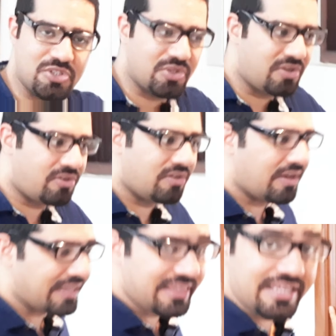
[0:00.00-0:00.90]
saw
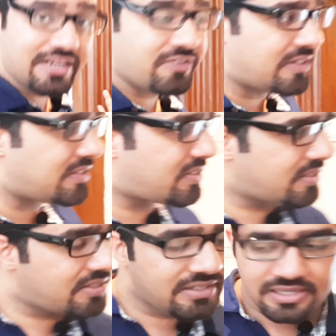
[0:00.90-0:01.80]
at the
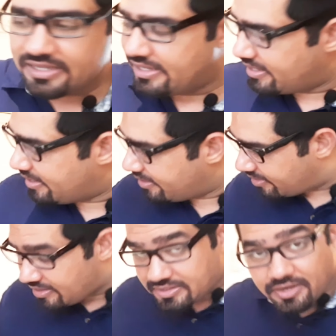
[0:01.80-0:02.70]
entrance.
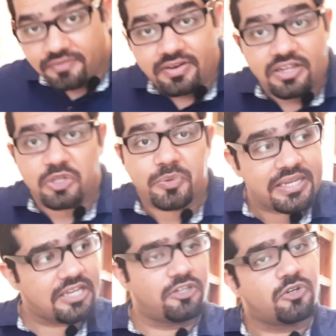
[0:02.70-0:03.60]
These are very
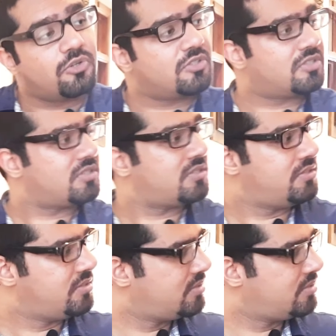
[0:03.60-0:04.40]
unique doors.